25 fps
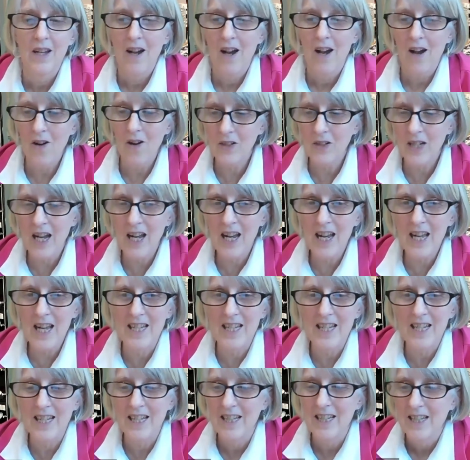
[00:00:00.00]

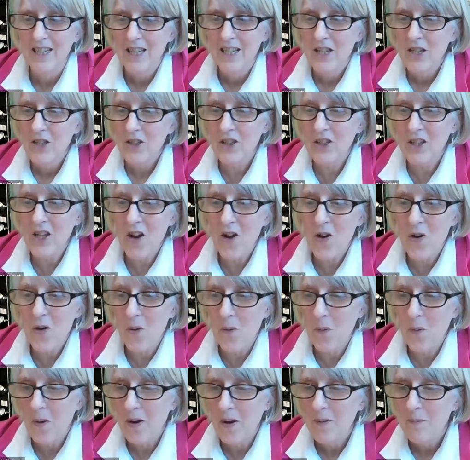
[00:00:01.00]
Okay,
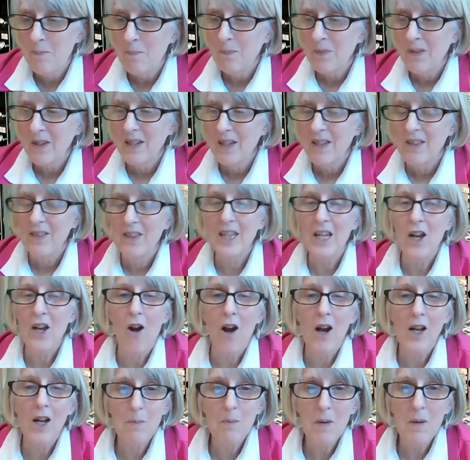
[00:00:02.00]
so
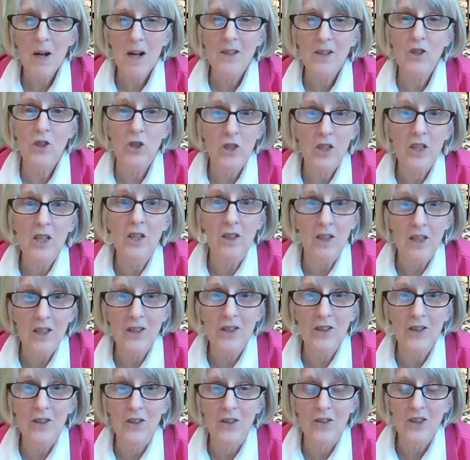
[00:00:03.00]
to
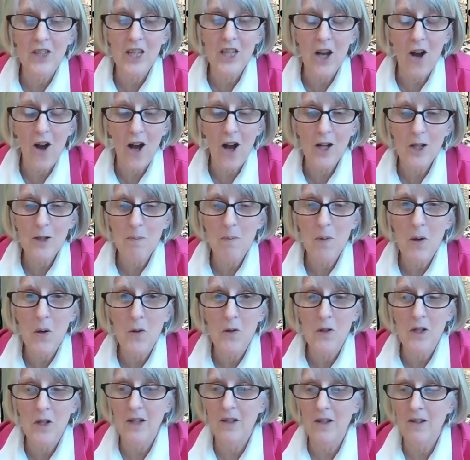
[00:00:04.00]
conclude, the
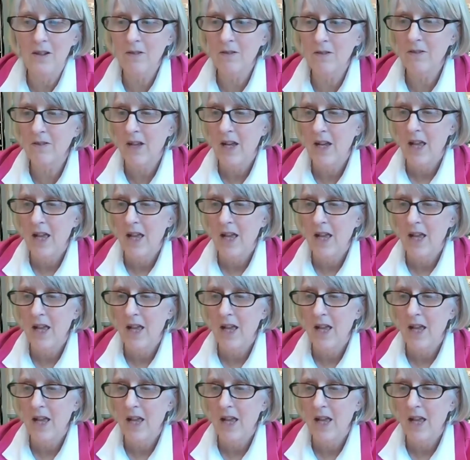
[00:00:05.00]
automotive,